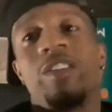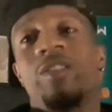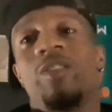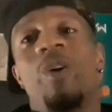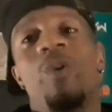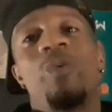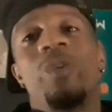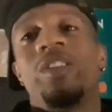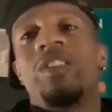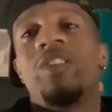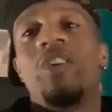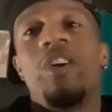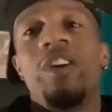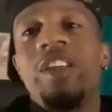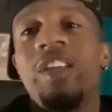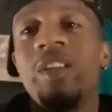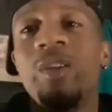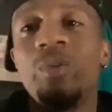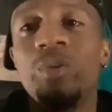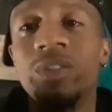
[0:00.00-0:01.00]
no one thought
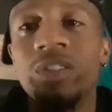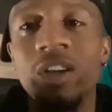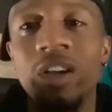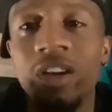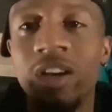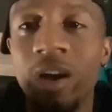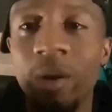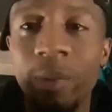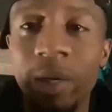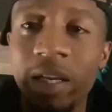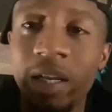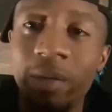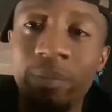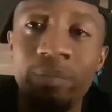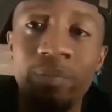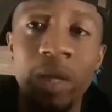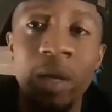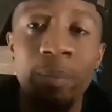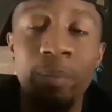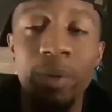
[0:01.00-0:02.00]
he was going to come in
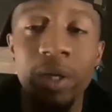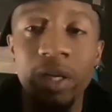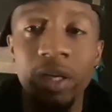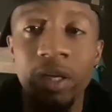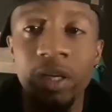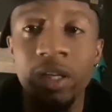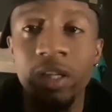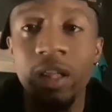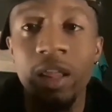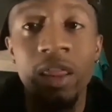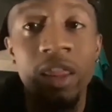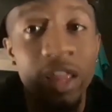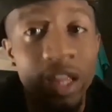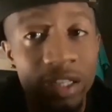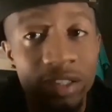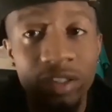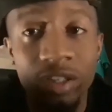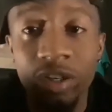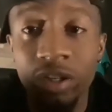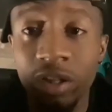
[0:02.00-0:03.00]
and be
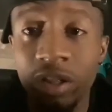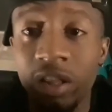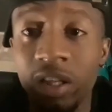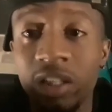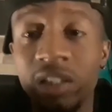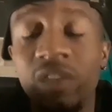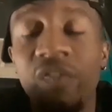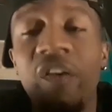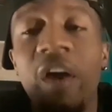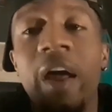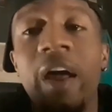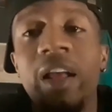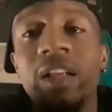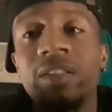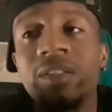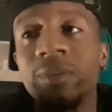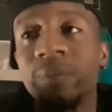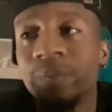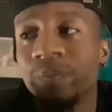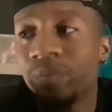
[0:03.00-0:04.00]
this good this
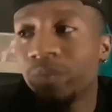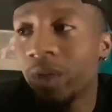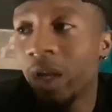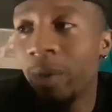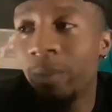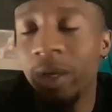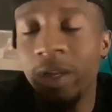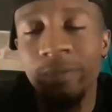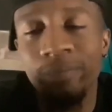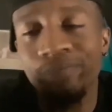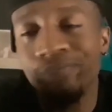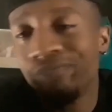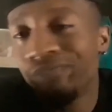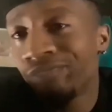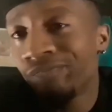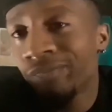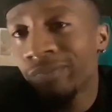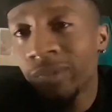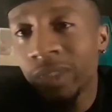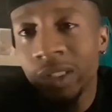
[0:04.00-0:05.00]
fast. I mean,
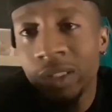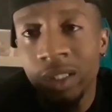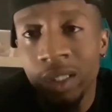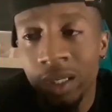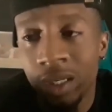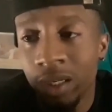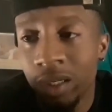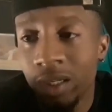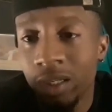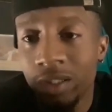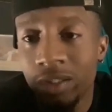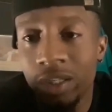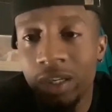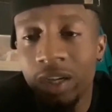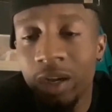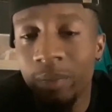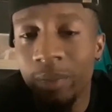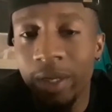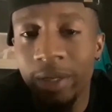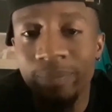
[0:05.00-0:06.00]
to
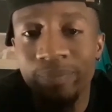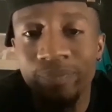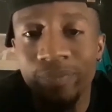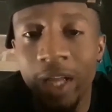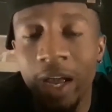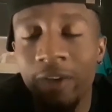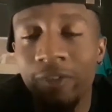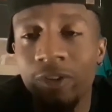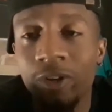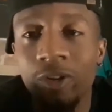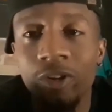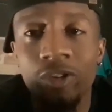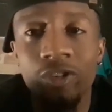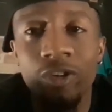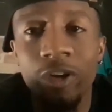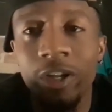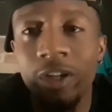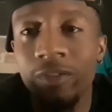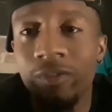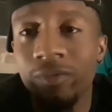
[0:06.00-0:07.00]
come in after a
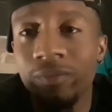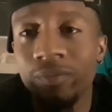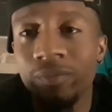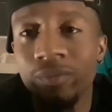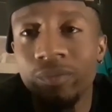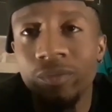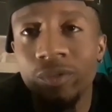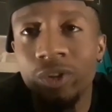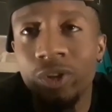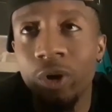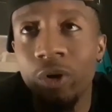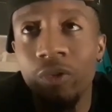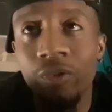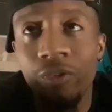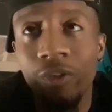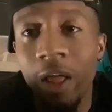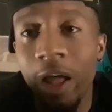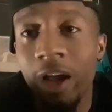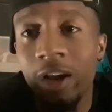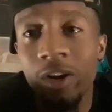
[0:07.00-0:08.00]
great Joe
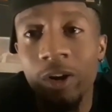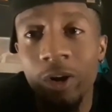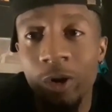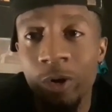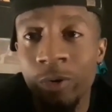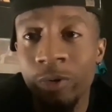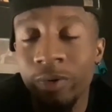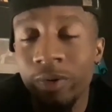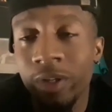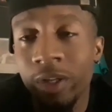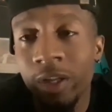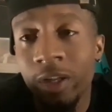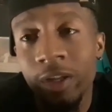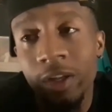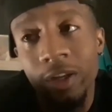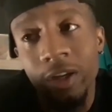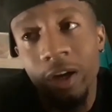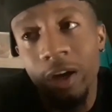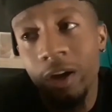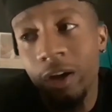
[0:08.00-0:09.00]
Flacco.
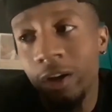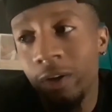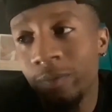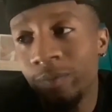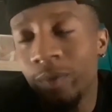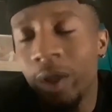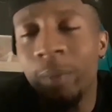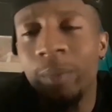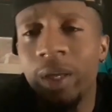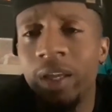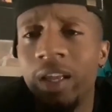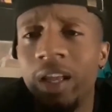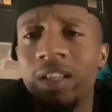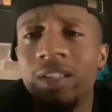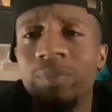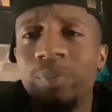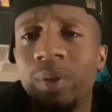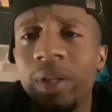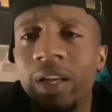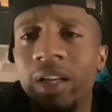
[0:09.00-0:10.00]
He
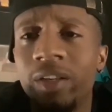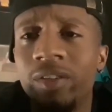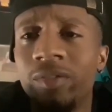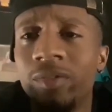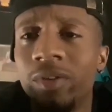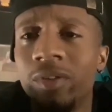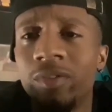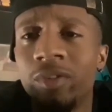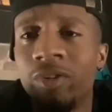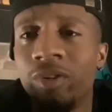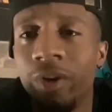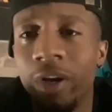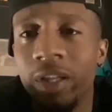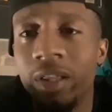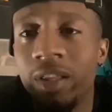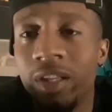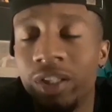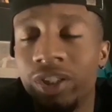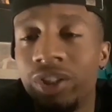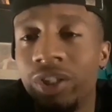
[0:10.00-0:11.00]
hasn't played
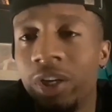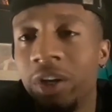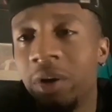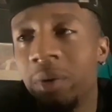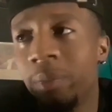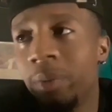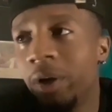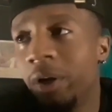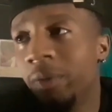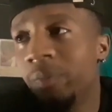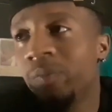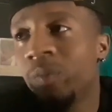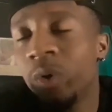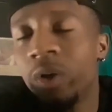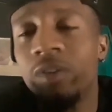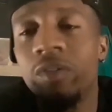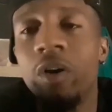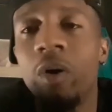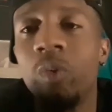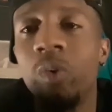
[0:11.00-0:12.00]
great this year, but
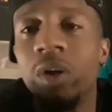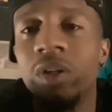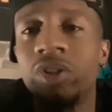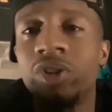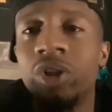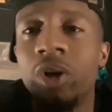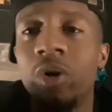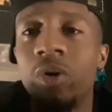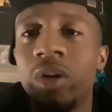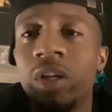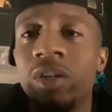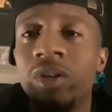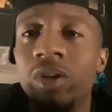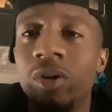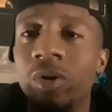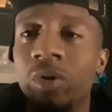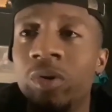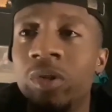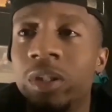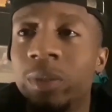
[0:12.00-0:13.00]
we know what Joe can
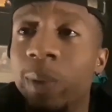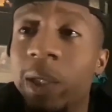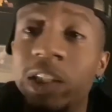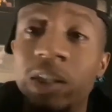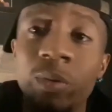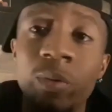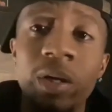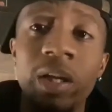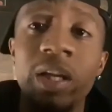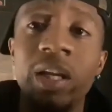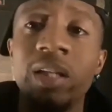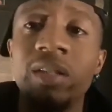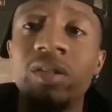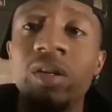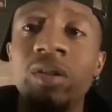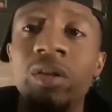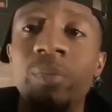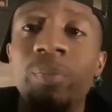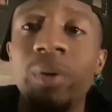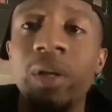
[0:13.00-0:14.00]
do, especially when he gets
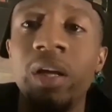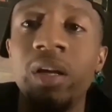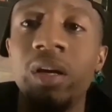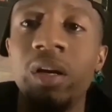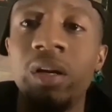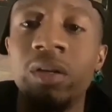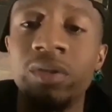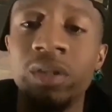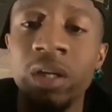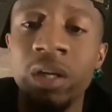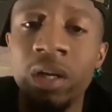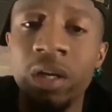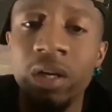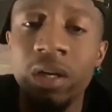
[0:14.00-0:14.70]
on the playoffs.